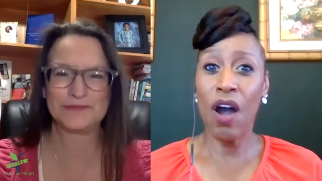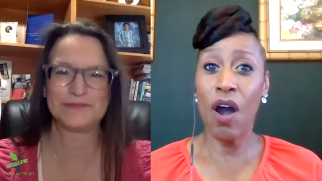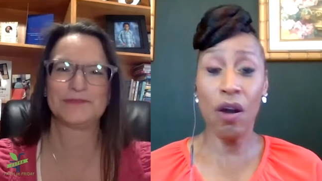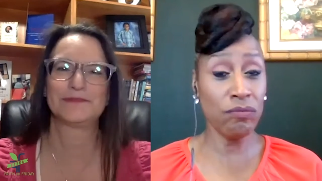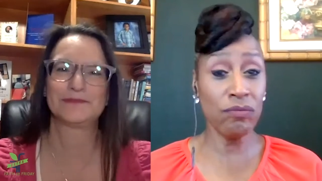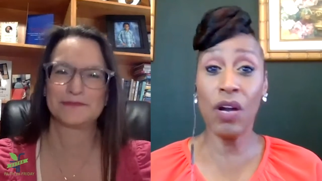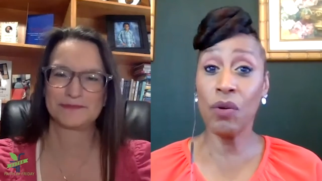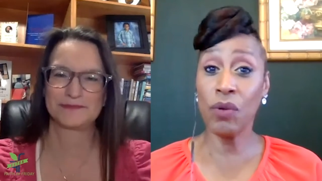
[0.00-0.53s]

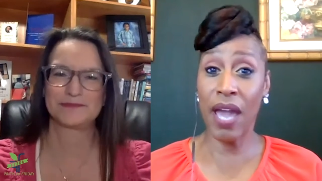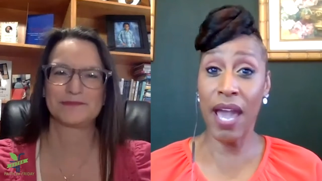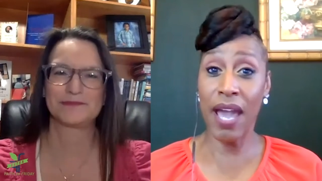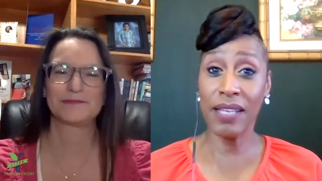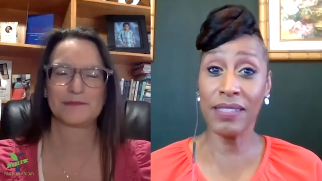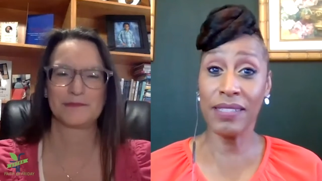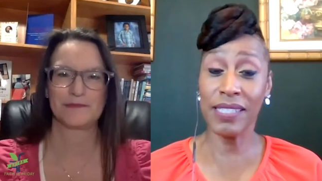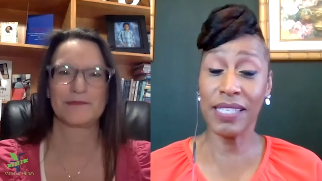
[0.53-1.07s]
Speaker 1: Uh,
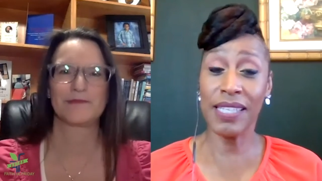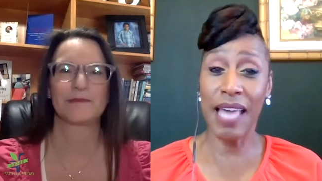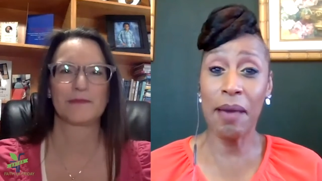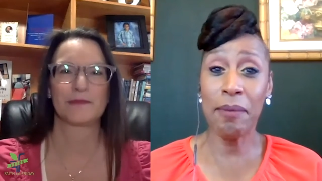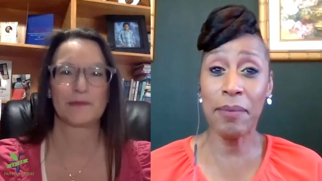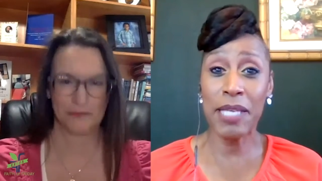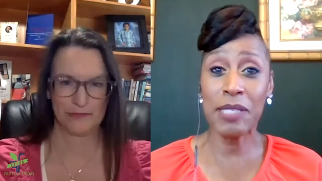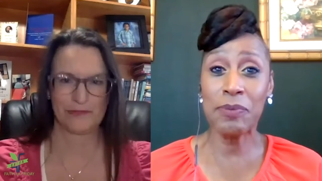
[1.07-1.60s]
Speaker 2: okay. See,
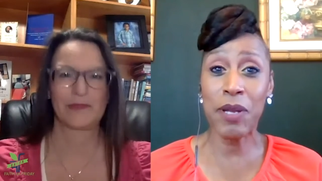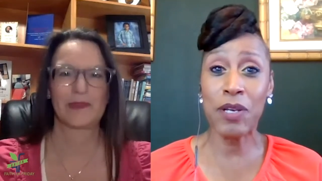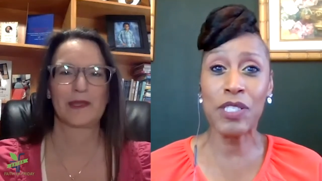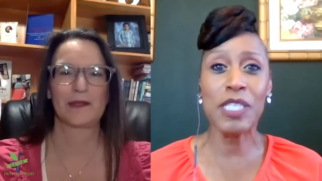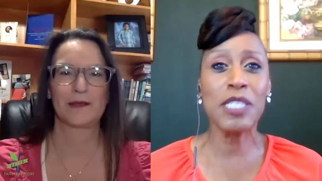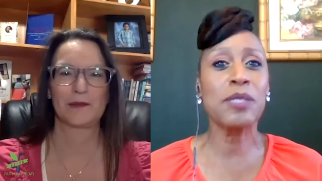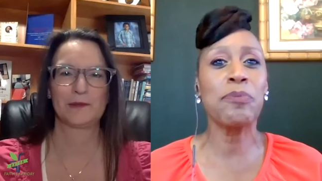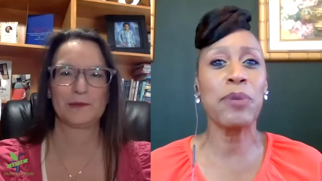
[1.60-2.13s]
that makes
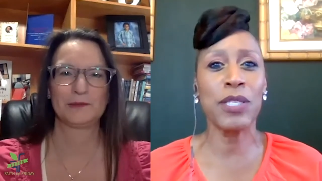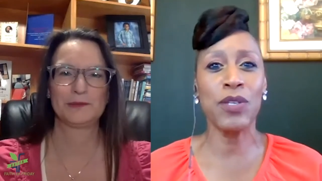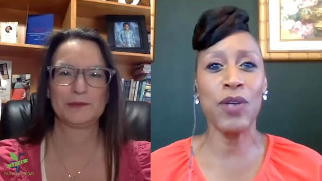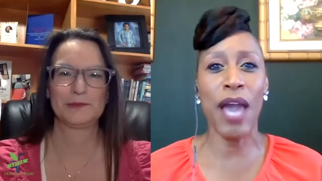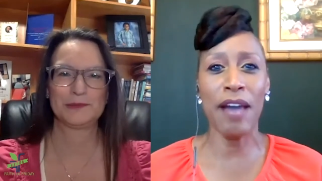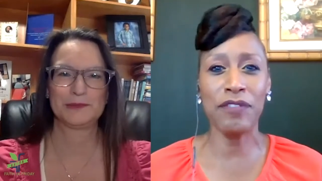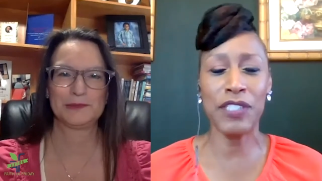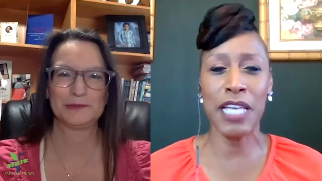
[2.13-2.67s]
better sense. But
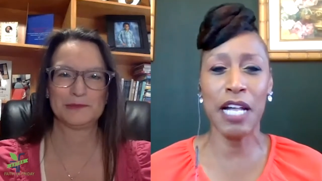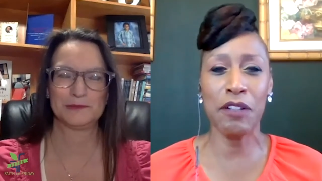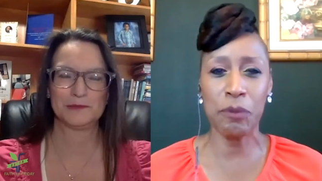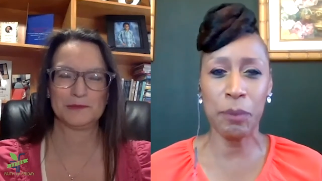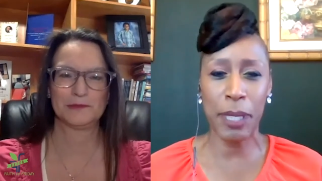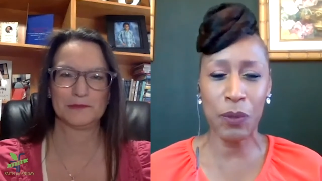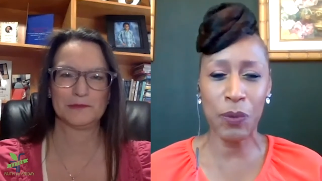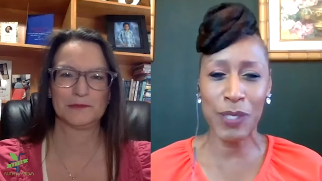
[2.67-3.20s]
you have to tell
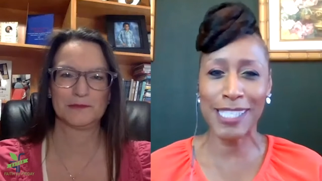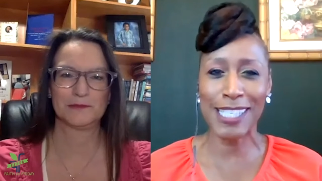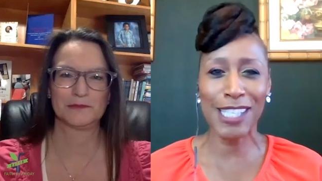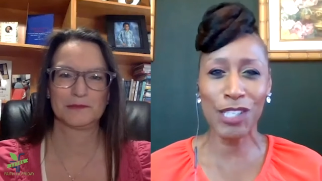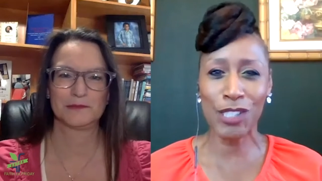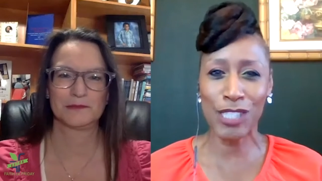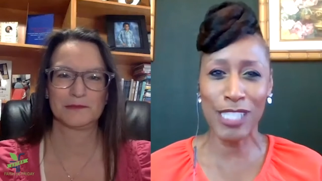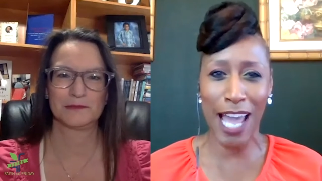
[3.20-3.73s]
everybody, what's
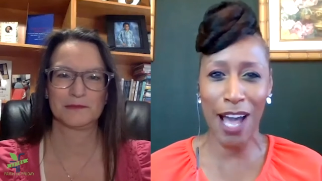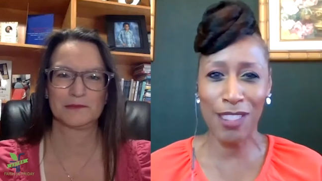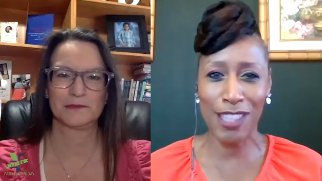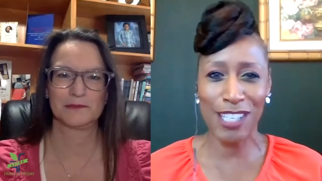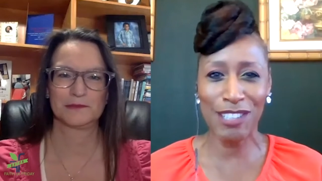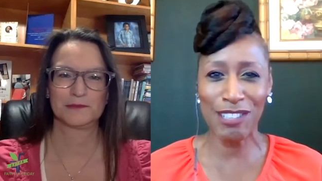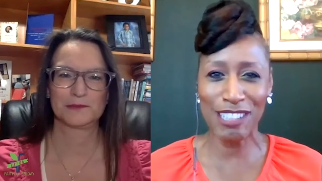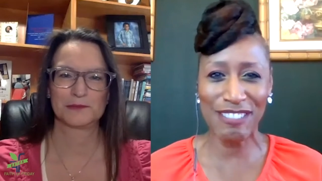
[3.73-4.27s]
the little
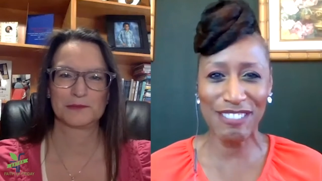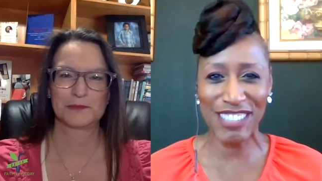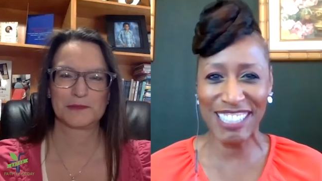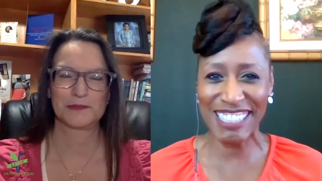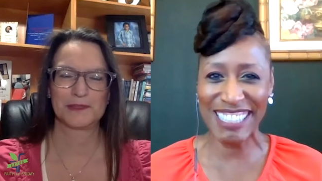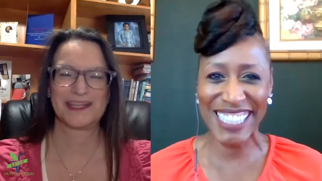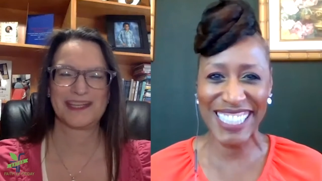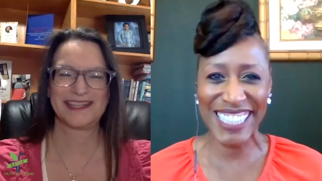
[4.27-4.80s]
town that you live
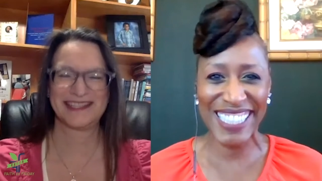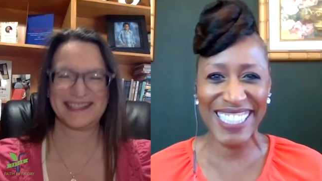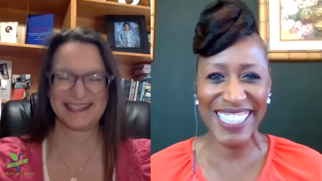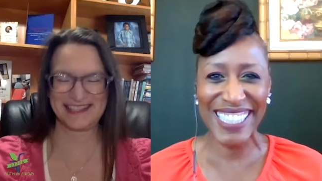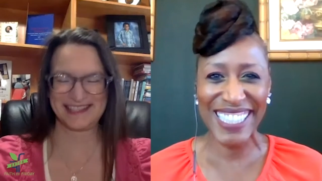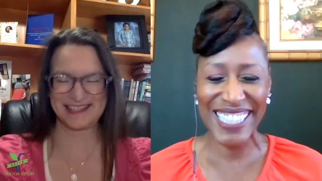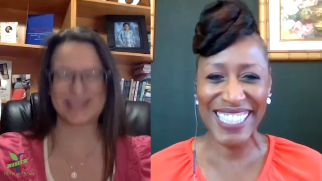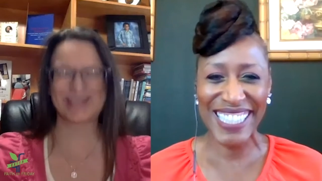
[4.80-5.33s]
in?
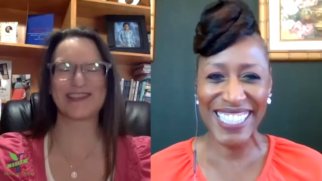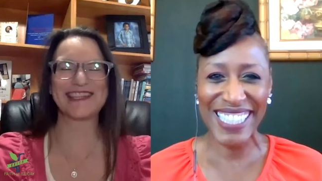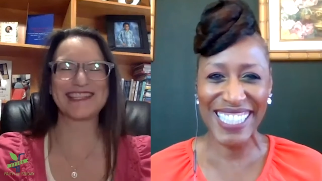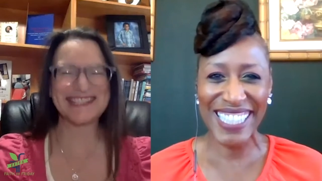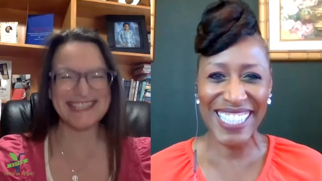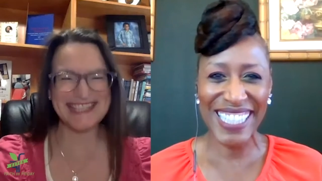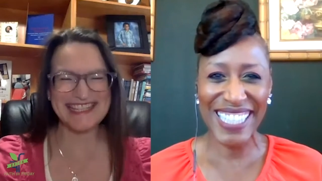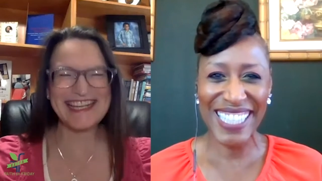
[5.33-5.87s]
So the
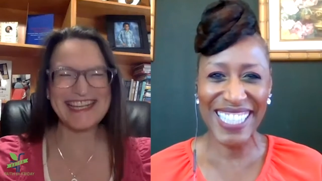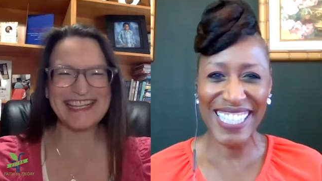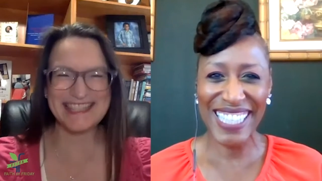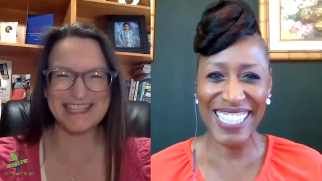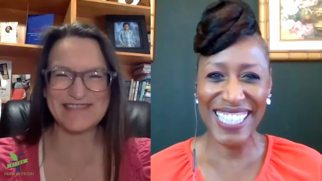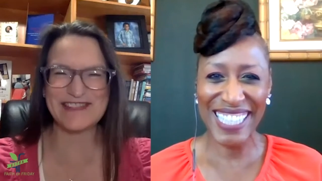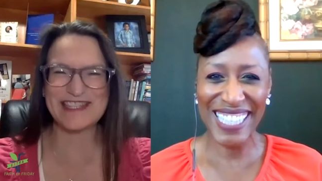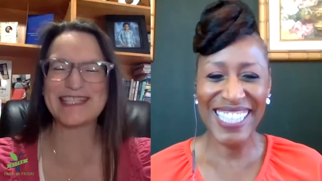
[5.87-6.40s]
city I
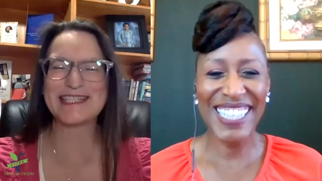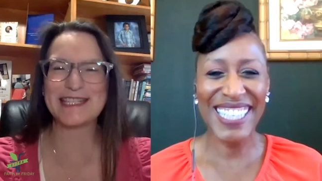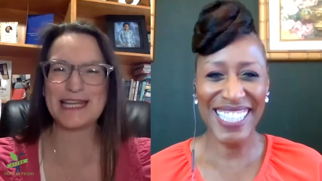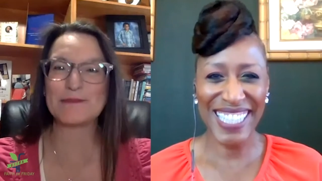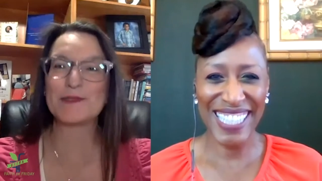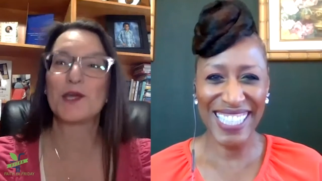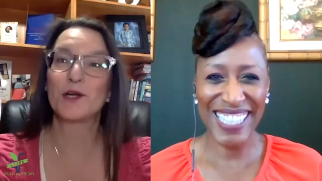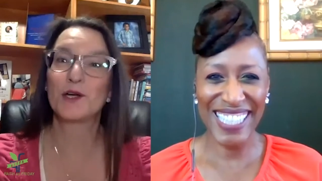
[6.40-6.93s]
Speaker 1: live in is
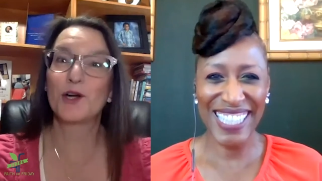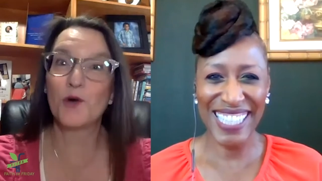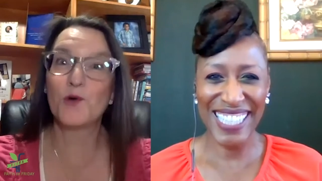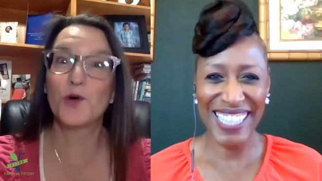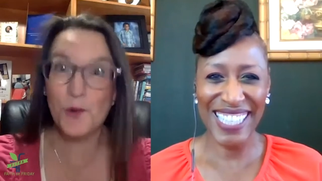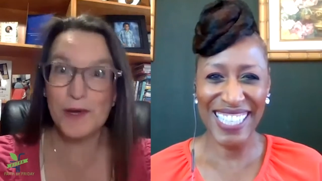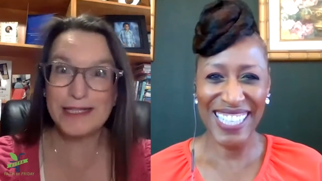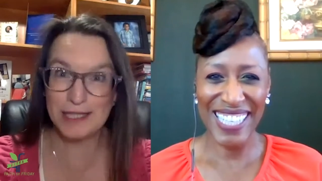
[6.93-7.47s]
named
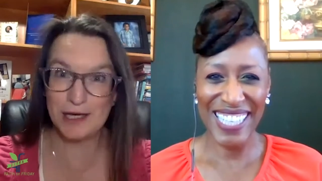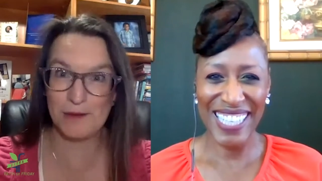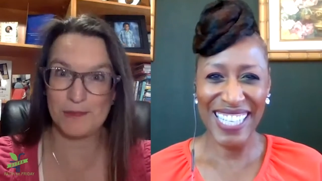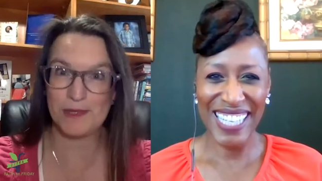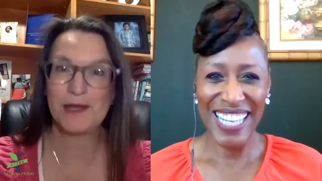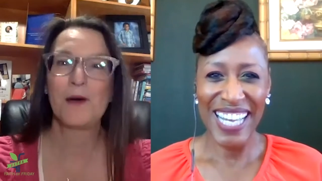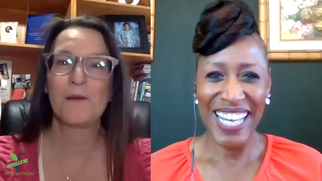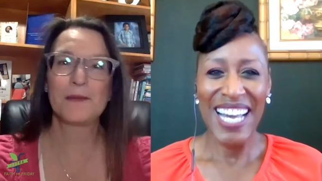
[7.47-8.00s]
Coquitlam,
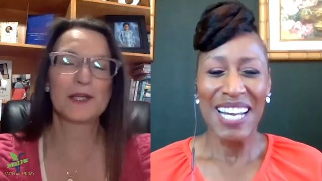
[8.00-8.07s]
but